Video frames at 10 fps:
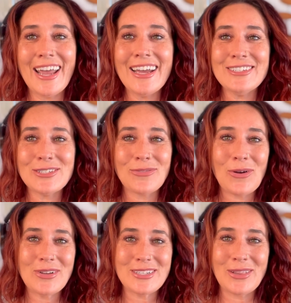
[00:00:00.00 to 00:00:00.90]
And just
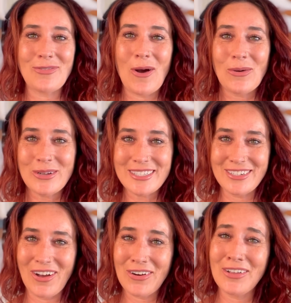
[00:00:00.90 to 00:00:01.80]
focus on the vocals
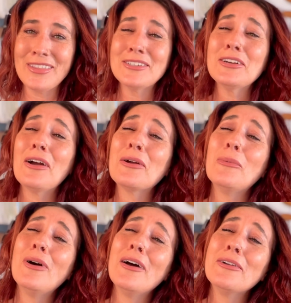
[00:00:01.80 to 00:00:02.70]
and not on the dark
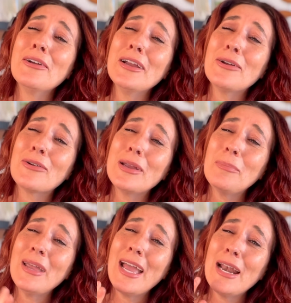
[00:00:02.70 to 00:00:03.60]
water and
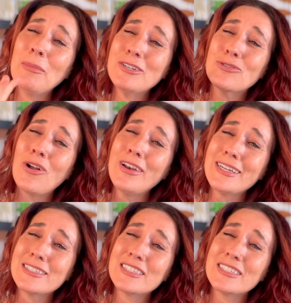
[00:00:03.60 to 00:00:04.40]
creepy animatronic